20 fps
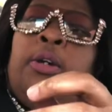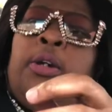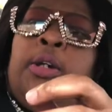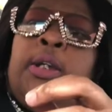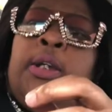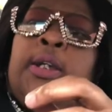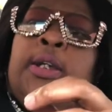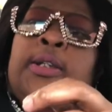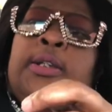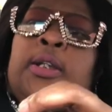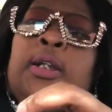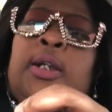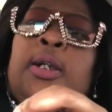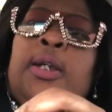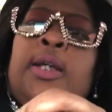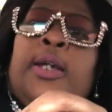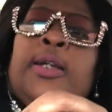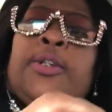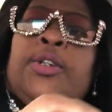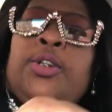it as a
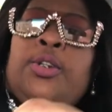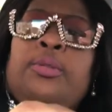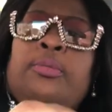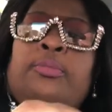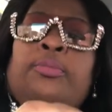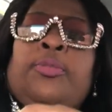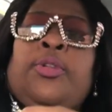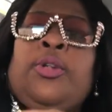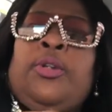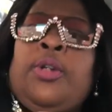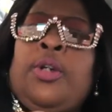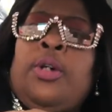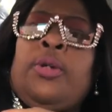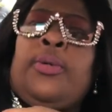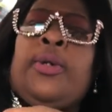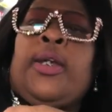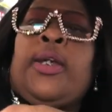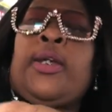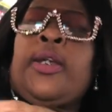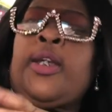clutch you know
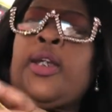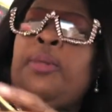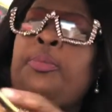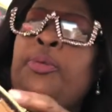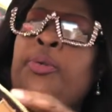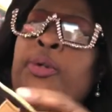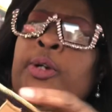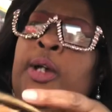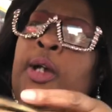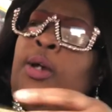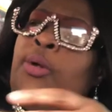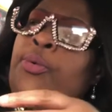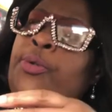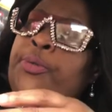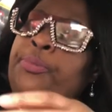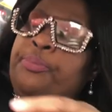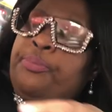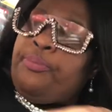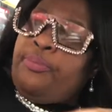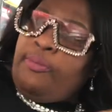and keep on
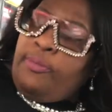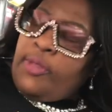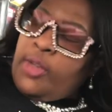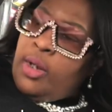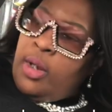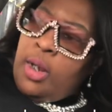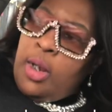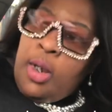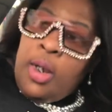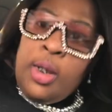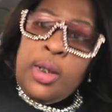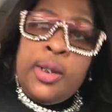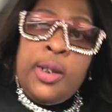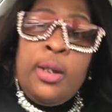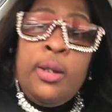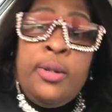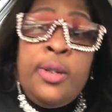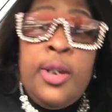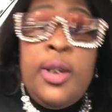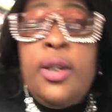going
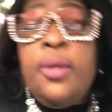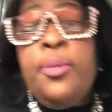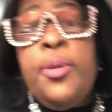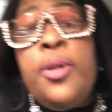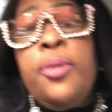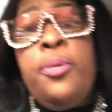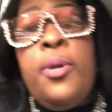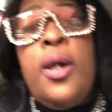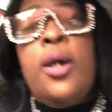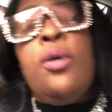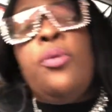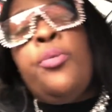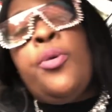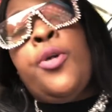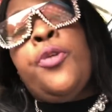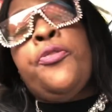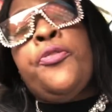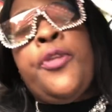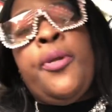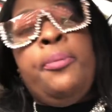so this was well
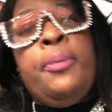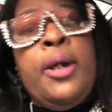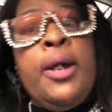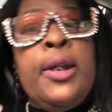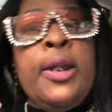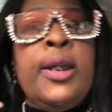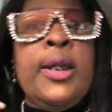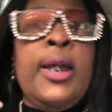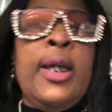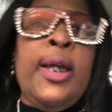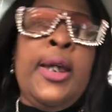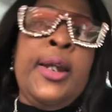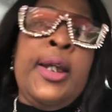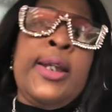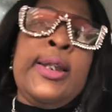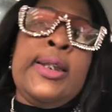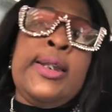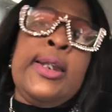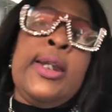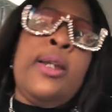worth the money and i
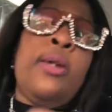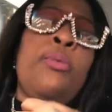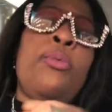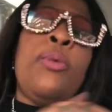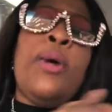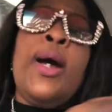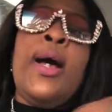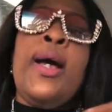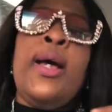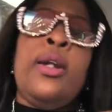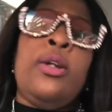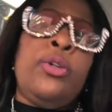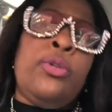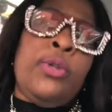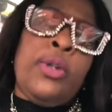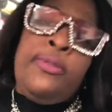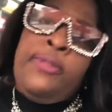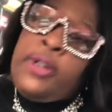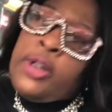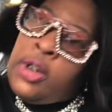see why
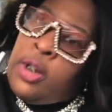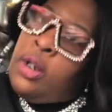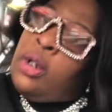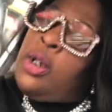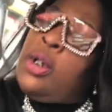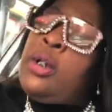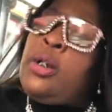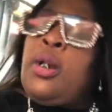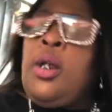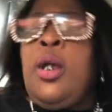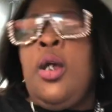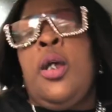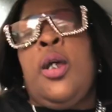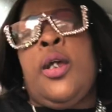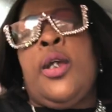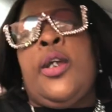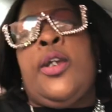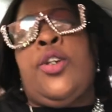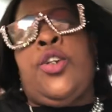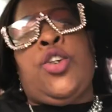louis vuitton
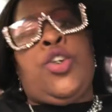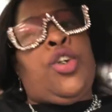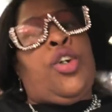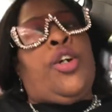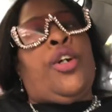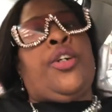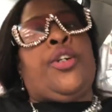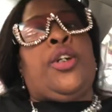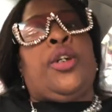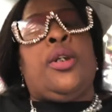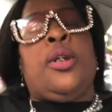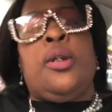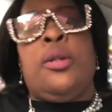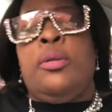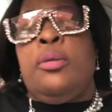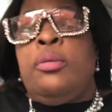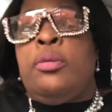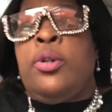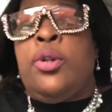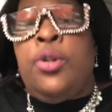is
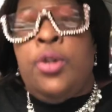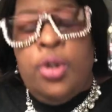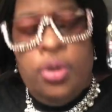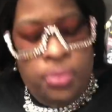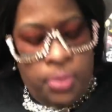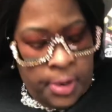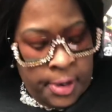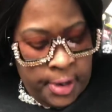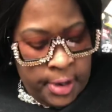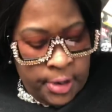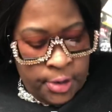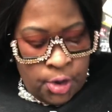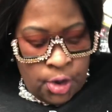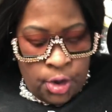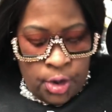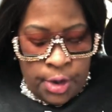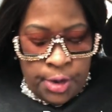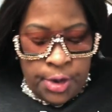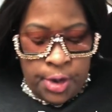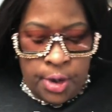charging you know what they're
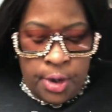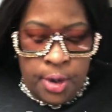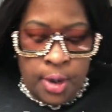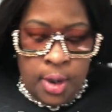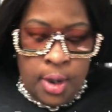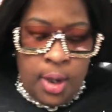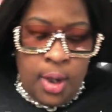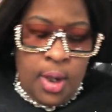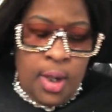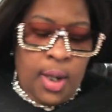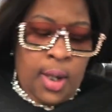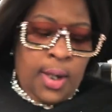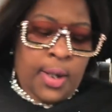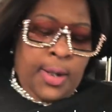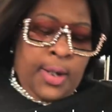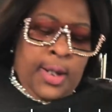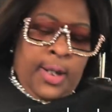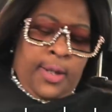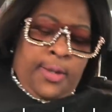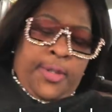charging
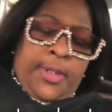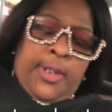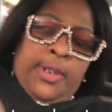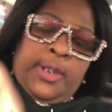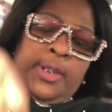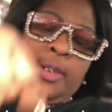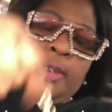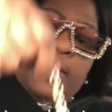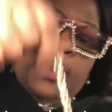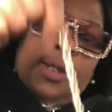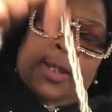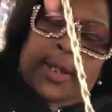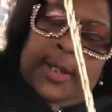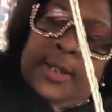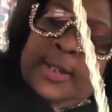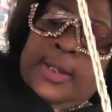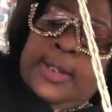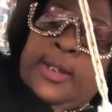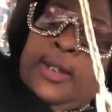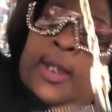now this is
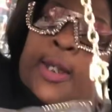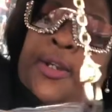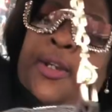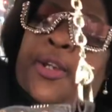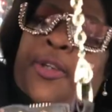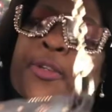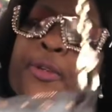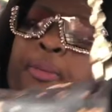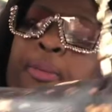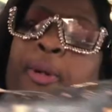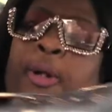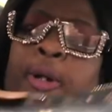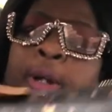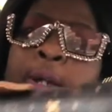uh, another part